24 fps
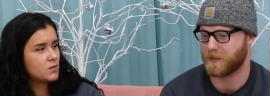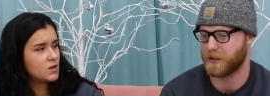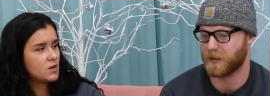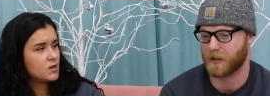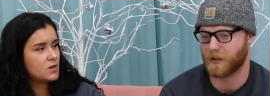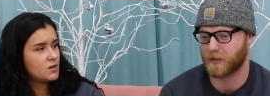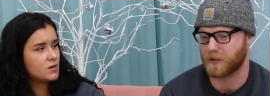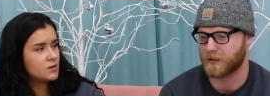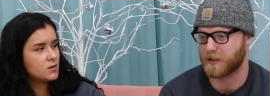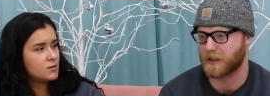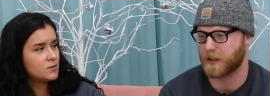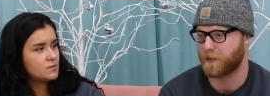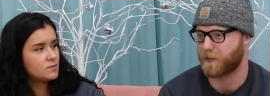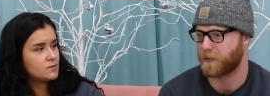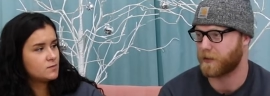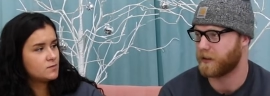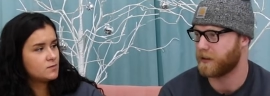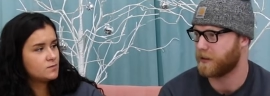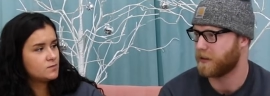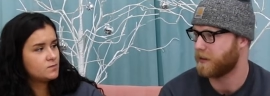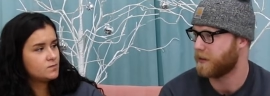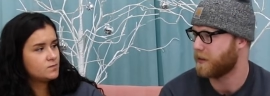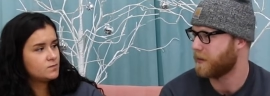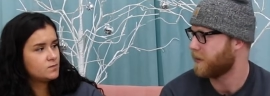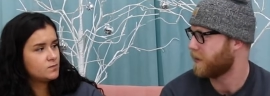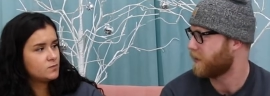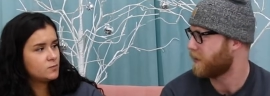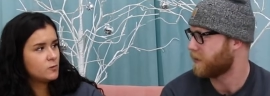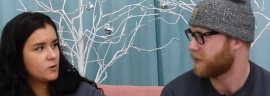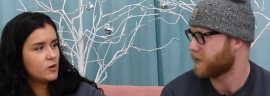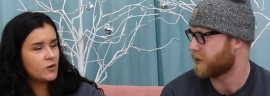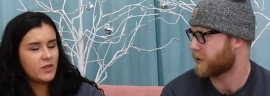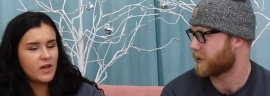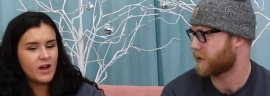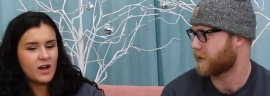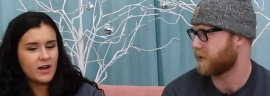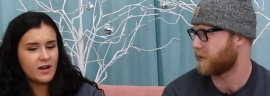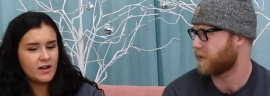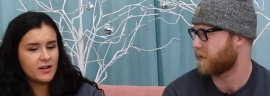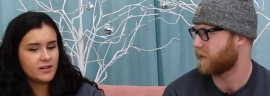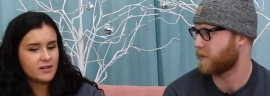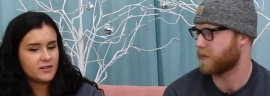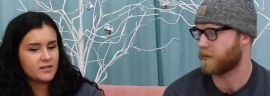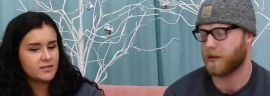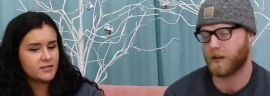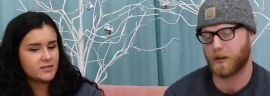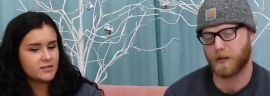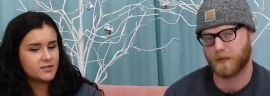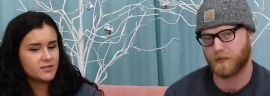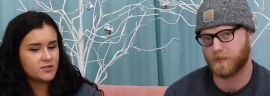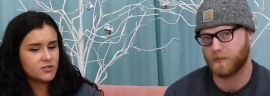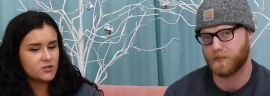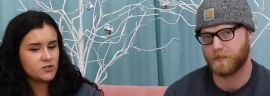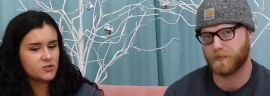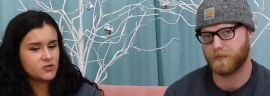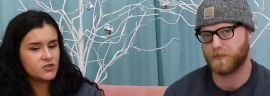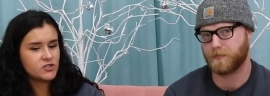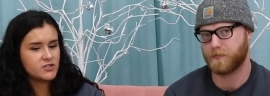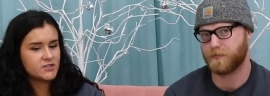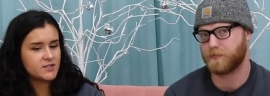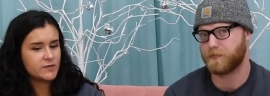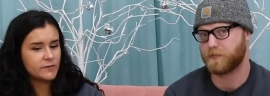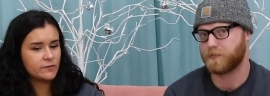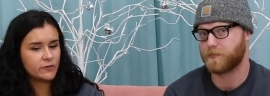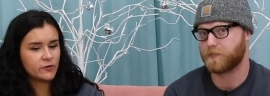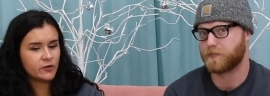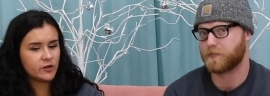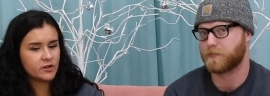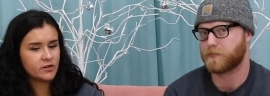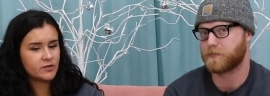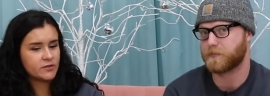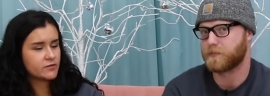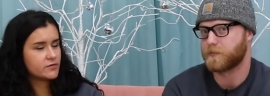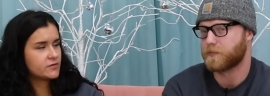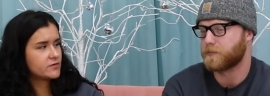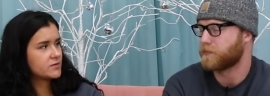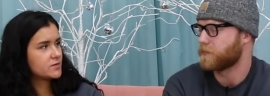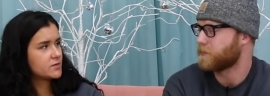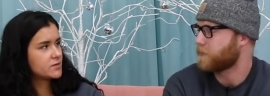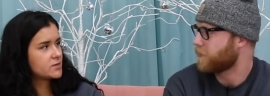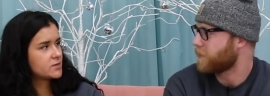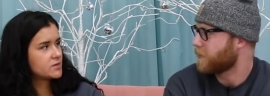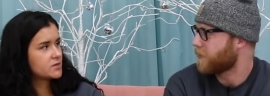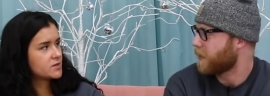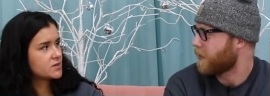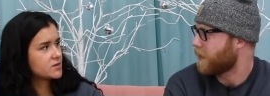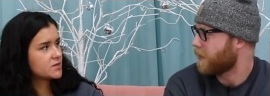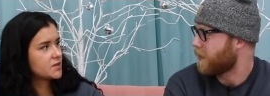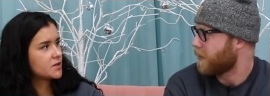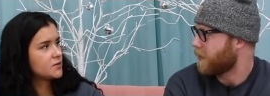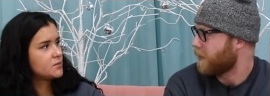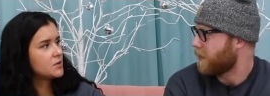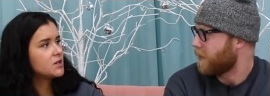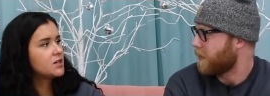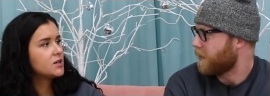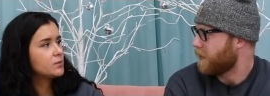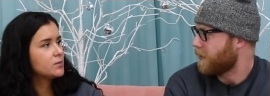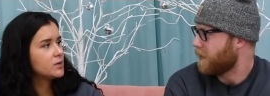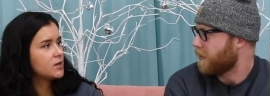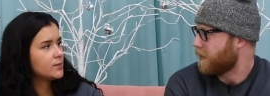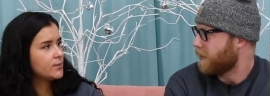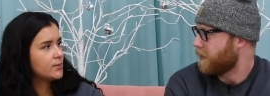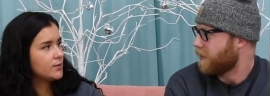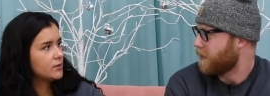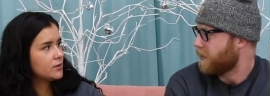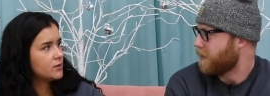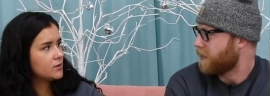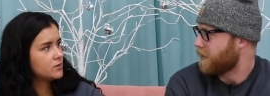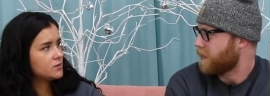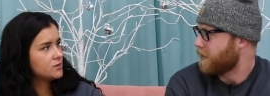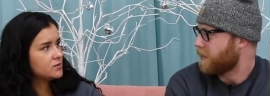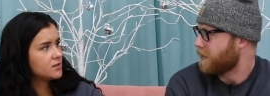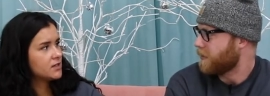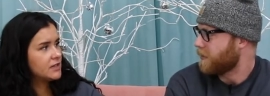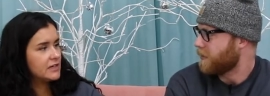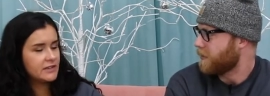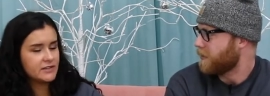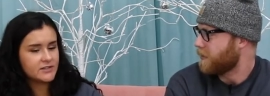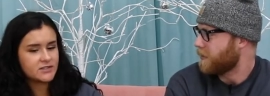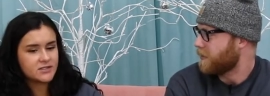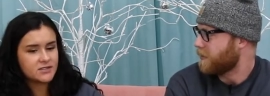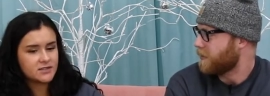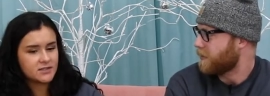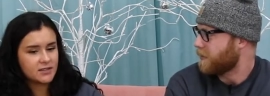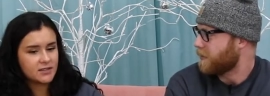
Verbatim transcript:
Speaker 1: you know, there's different.
Speaker 2: Well, just, that and you're just in front of so many people, and it's